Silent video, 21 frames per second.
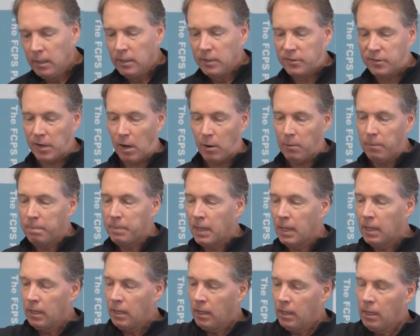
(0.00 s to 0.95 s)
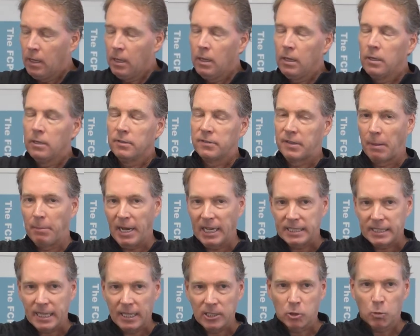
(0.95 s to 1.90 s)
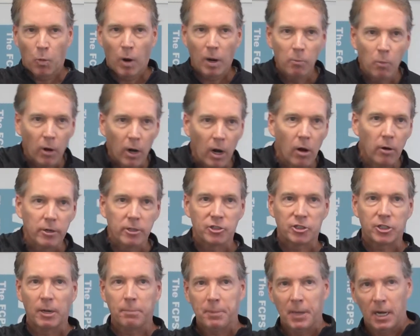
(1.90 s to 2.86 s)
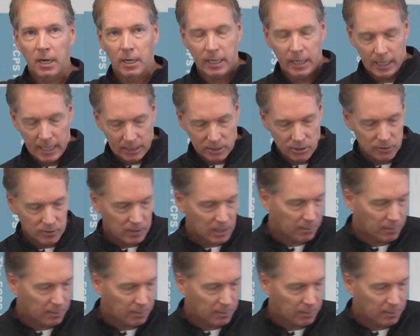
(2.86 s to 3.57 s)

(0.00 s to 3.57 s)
So, so that makes sense. One more ownership, and then I'm going to get to a